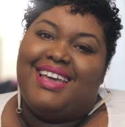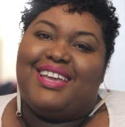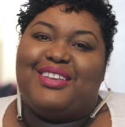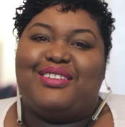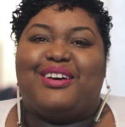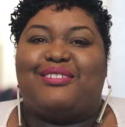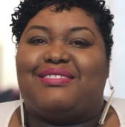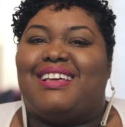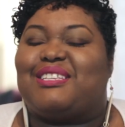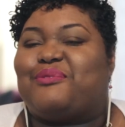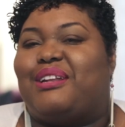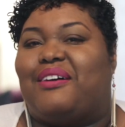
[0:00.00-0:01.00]
you know,
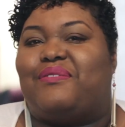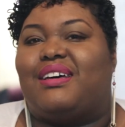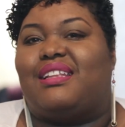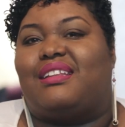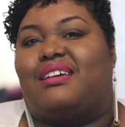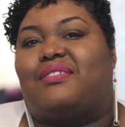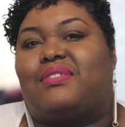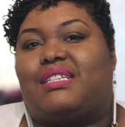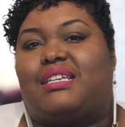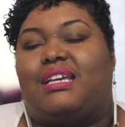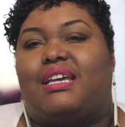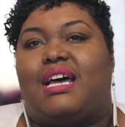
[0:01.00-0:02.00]
that's when I fell in love with the
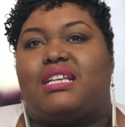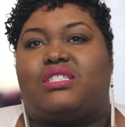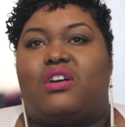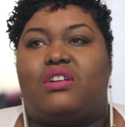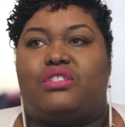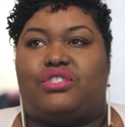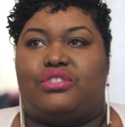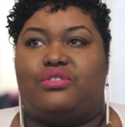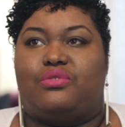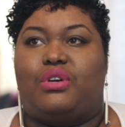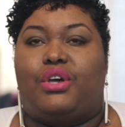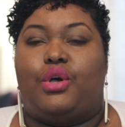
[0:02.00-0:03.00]
kid. I started
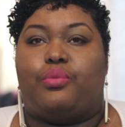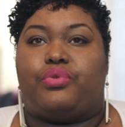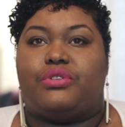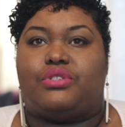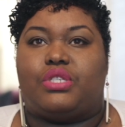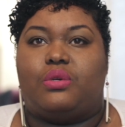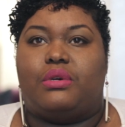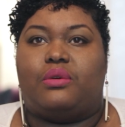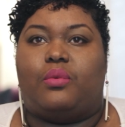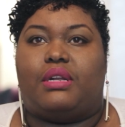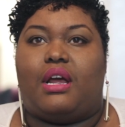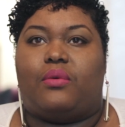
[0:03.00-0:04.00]
to pursue it
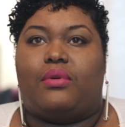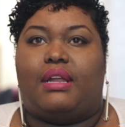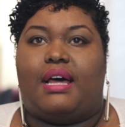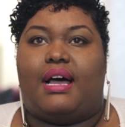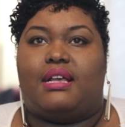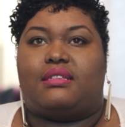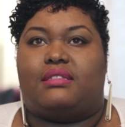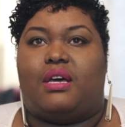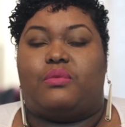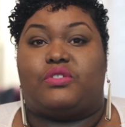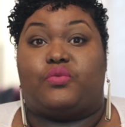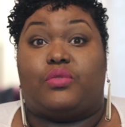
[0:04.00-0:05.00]
when I realized that there
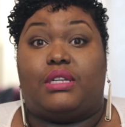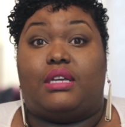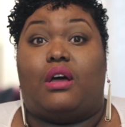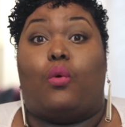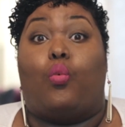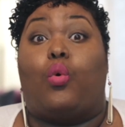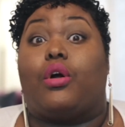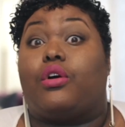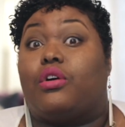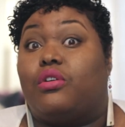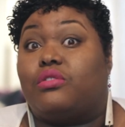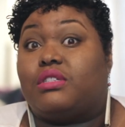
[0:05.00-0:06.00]
was really a
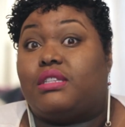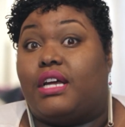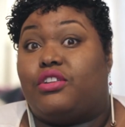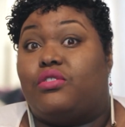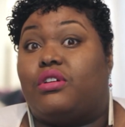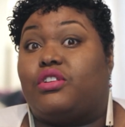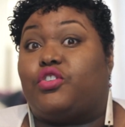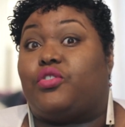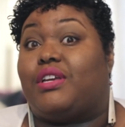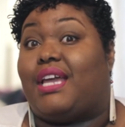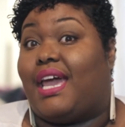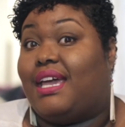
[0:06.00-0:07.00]
world that you could
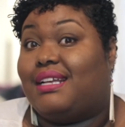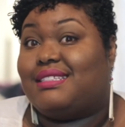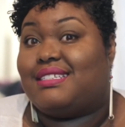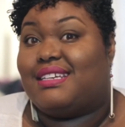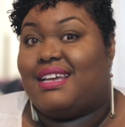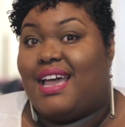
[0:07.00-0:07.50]
create